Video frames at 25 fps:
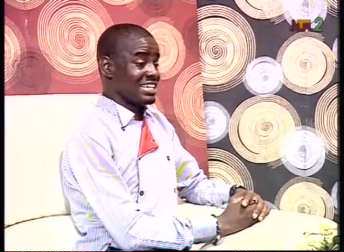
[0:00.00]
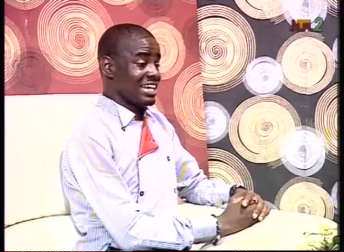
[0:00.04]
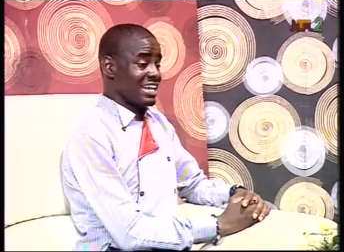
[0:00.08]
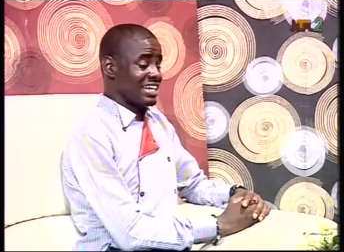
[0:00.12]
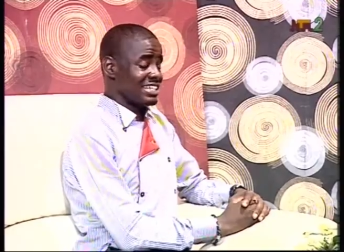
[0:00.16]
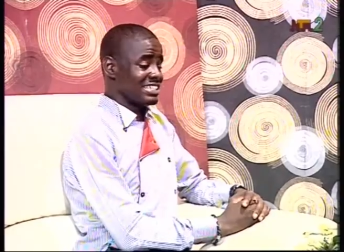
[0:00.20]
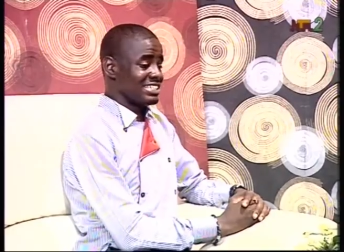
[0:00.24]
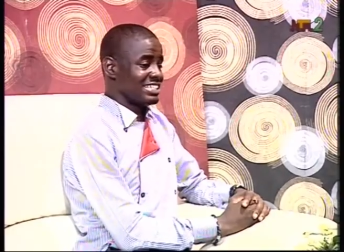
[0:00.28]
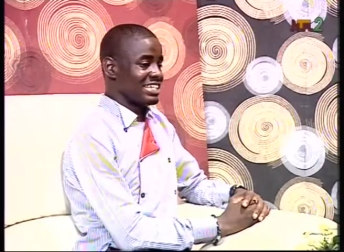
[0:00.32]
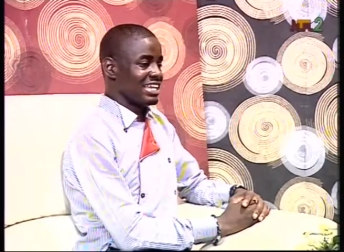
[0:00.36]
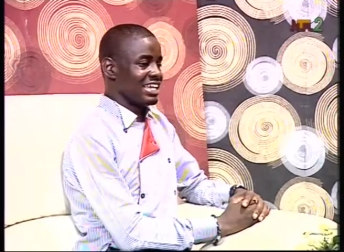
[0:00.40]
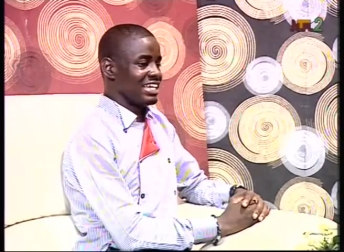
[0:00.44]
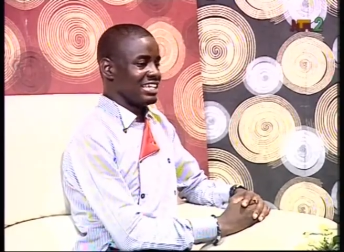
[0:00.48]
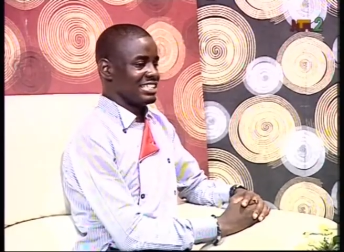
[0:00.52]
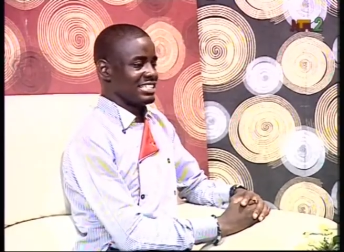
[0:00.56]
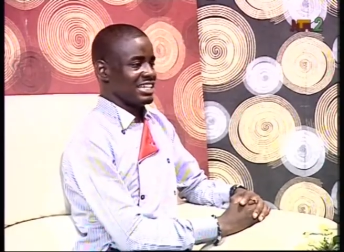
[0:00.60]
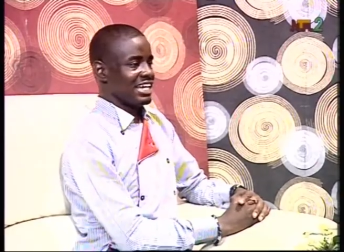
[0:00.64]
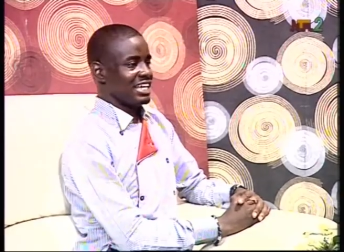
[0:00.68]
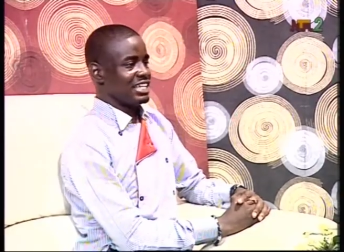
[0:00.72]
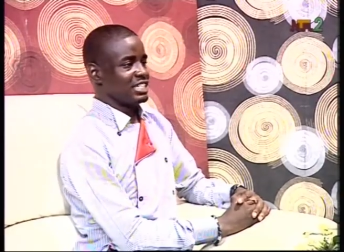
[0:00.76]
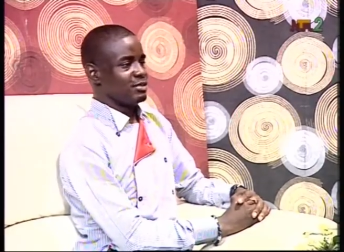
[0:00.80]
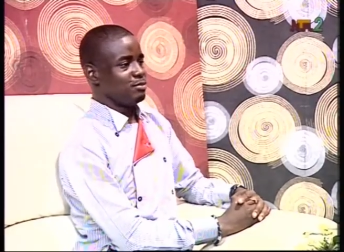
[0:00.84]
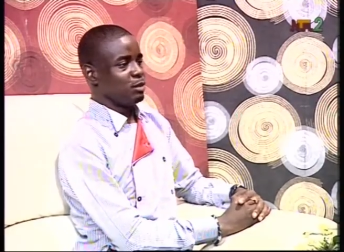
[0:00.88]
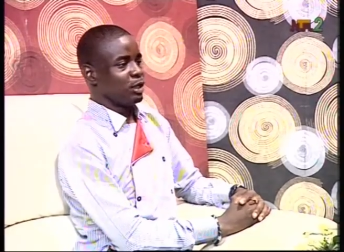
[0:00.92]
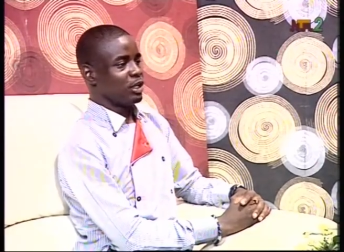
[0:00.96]
has. It
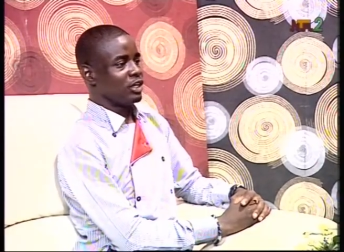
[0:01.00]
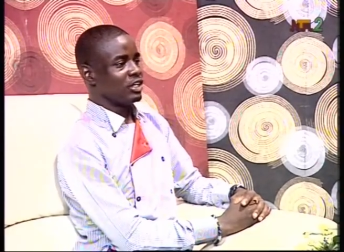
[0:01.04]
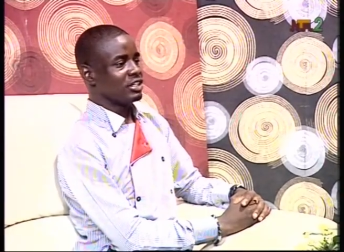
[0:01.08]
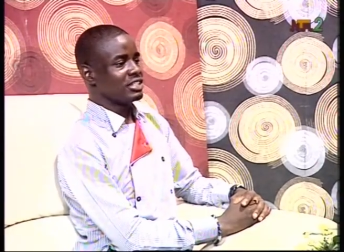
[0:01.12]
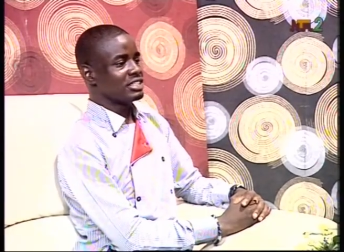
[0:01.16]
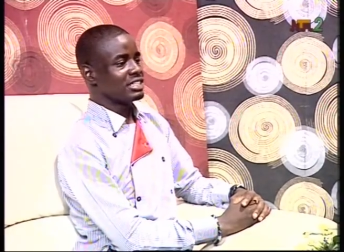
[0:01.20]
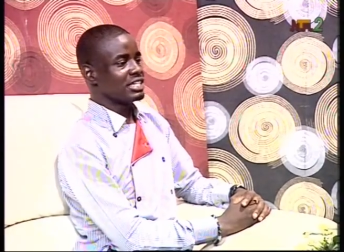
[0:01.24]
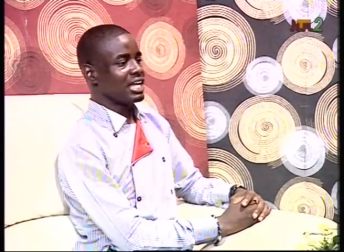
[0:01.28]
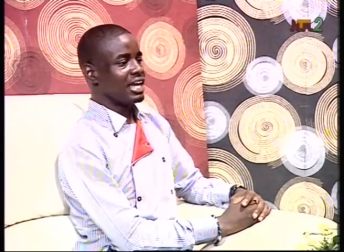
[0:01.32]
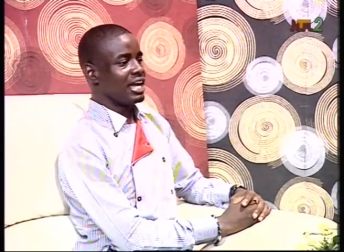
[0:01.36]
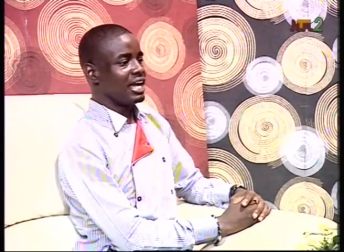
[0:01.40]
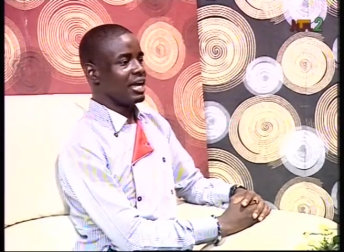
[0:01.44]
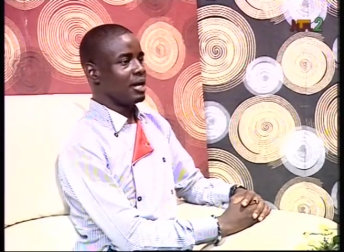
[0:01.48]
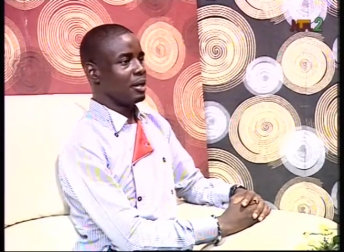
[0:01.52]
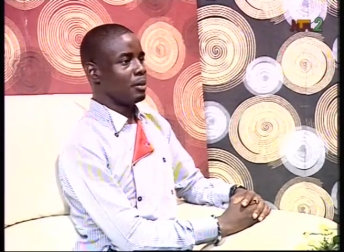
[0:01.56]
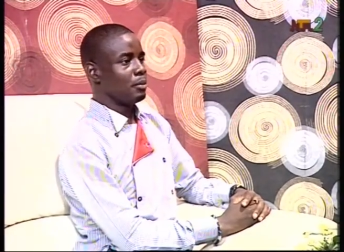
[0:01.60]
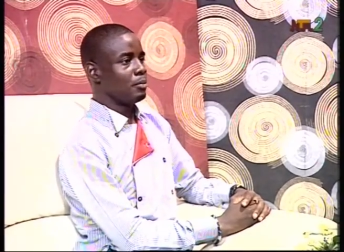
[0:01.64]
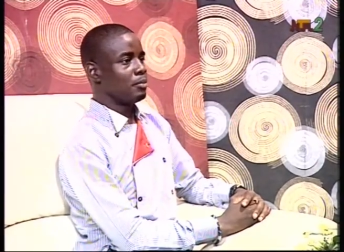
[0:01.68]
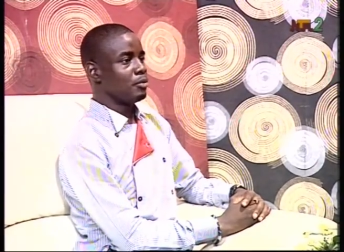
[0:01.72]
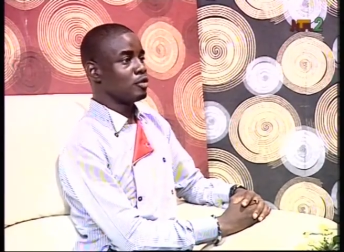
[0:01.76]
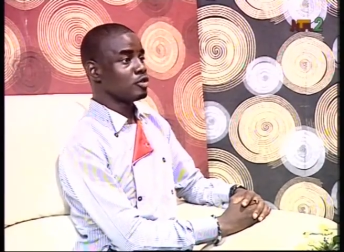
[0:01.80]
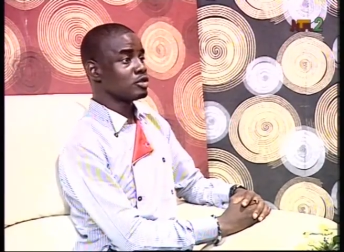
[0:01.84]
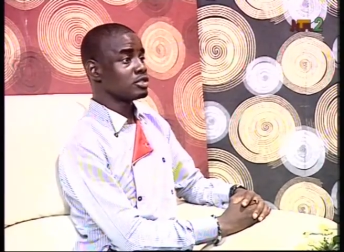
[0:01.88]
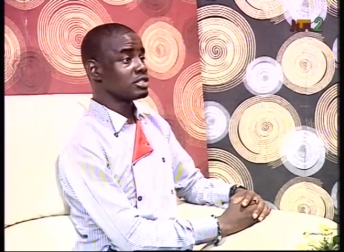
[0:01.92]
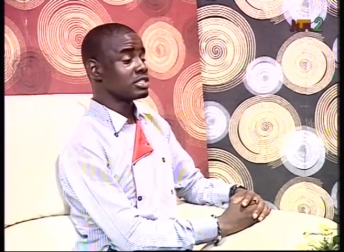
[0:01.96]
okay. has because uh,
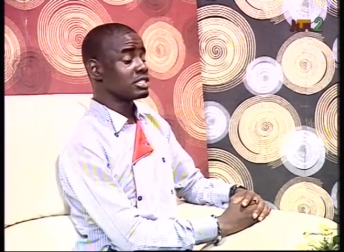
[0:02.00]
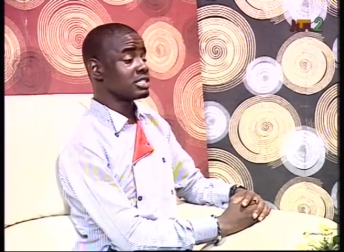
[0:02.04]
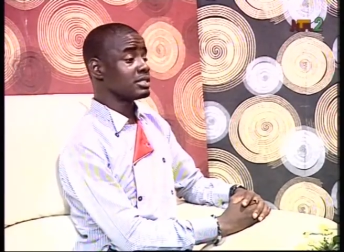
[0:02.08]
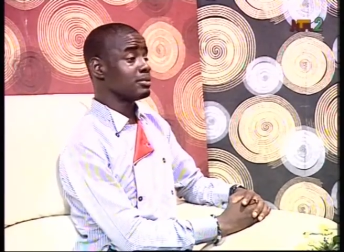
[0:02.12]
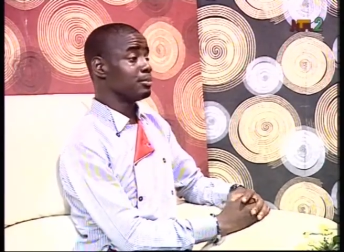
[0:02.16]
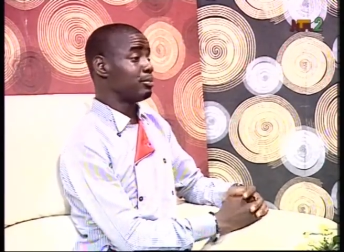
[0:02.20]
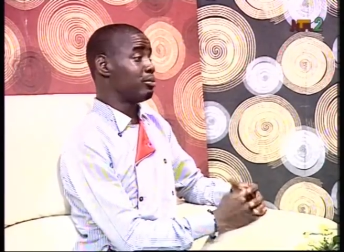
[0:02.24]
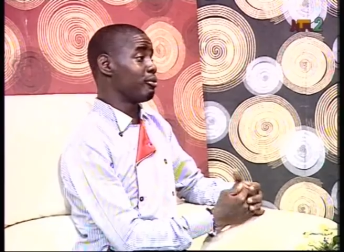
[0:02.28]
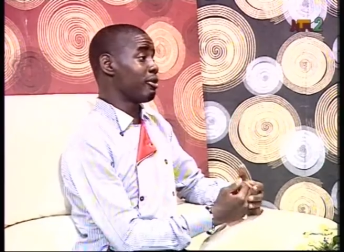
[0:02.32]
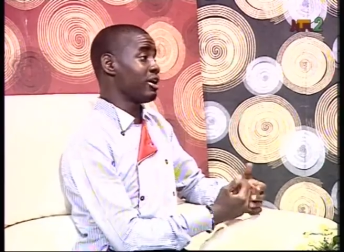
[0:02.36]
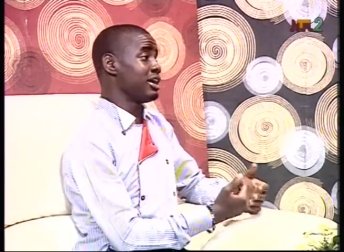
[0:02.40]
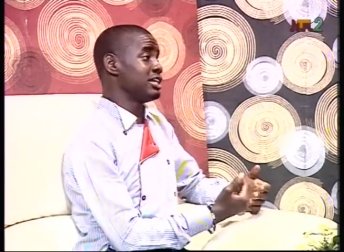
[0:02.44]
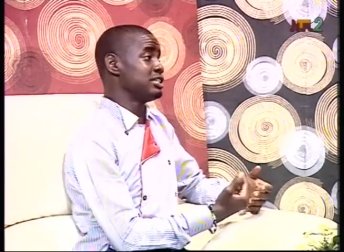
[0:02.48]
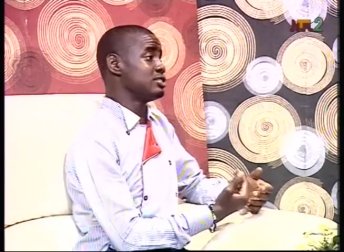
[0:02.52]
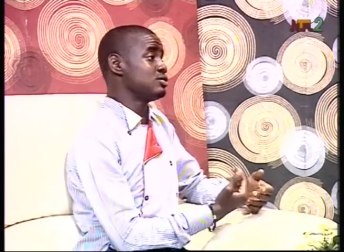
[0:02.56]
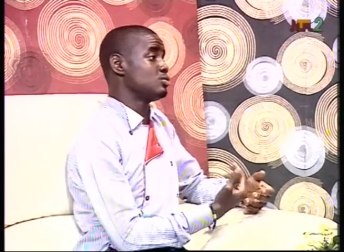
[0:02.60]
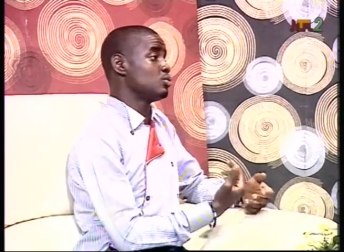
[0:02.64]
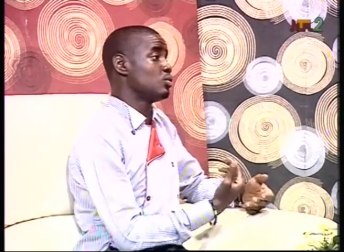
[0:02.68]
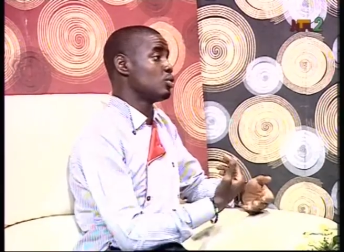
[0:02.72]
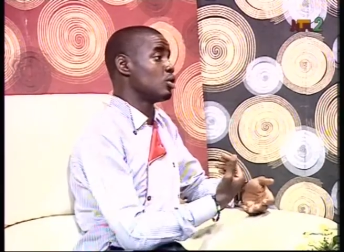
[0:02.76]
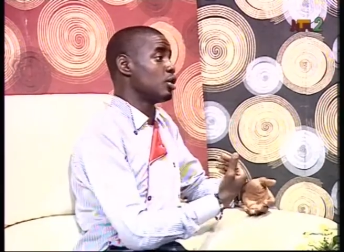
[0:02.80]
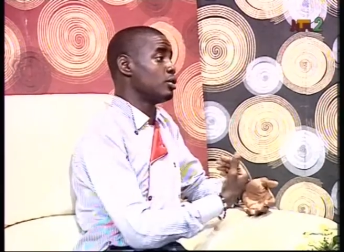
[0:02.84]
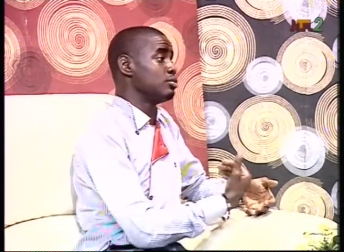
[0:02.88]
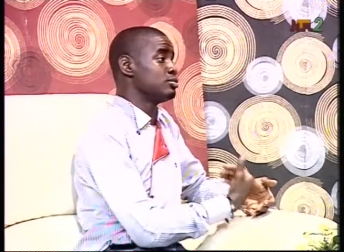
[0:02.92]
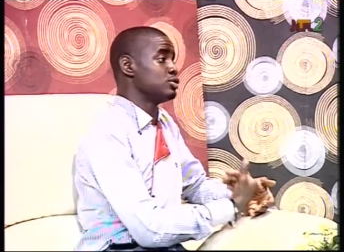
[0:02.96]
most brides
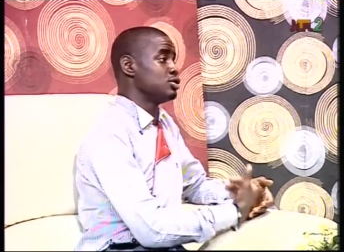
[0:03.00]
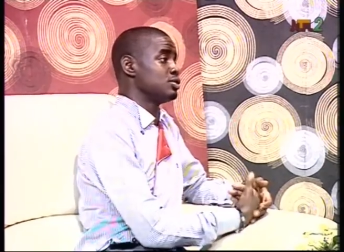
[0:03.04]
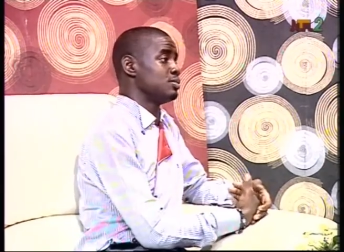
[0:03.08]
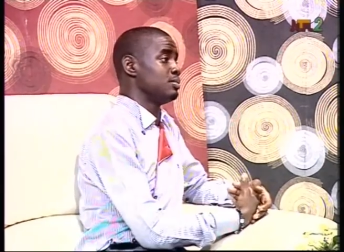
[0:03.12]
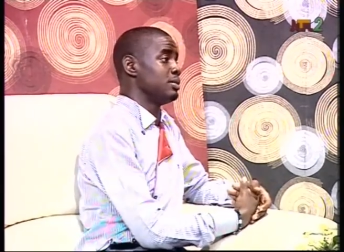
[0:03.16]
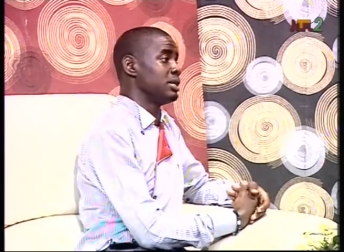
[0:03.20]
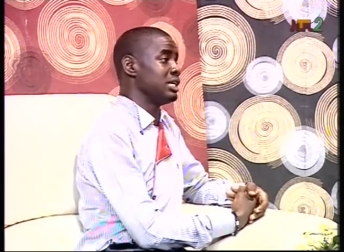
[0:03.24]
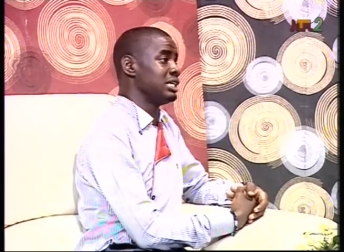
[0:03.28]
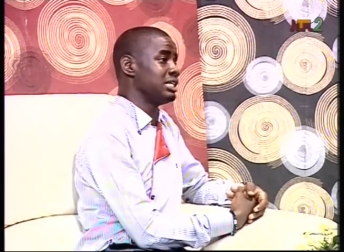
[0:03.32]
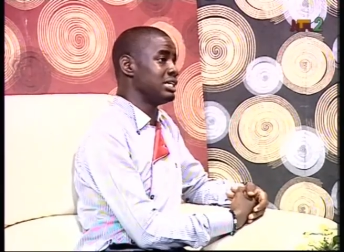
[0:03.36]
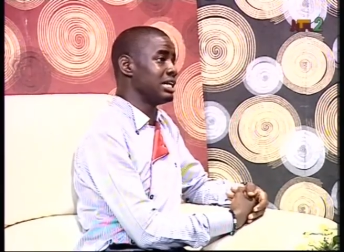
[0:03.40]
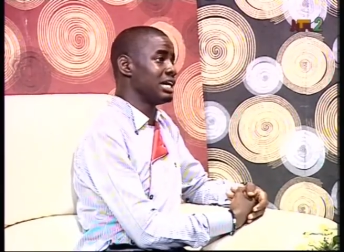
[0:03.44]
will come to me.